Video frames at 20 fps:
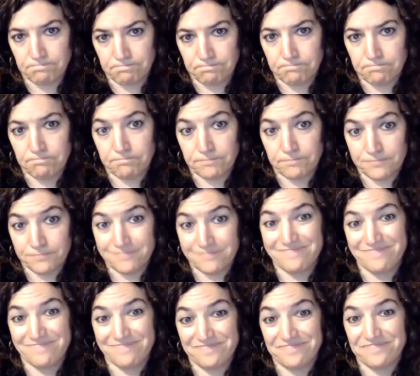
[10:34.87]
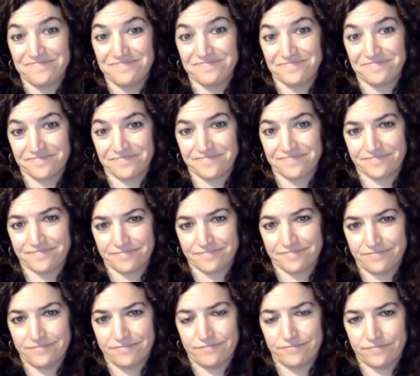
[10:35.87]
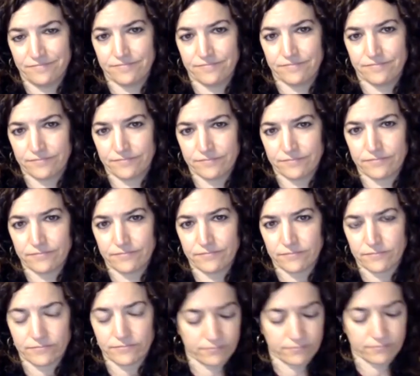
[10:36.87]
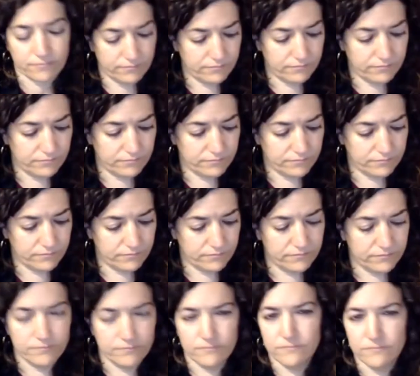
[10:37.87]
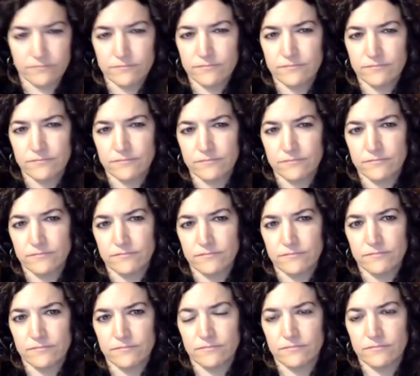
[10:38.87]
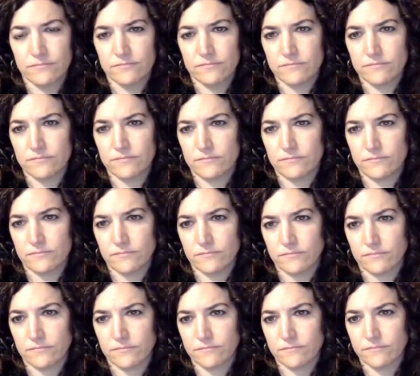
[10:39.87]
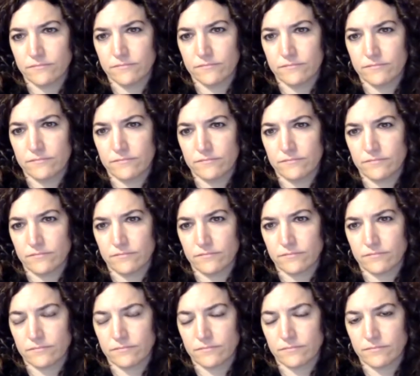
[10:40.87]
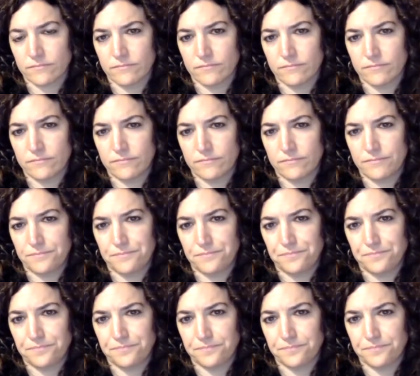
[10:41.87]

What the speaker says: (silent)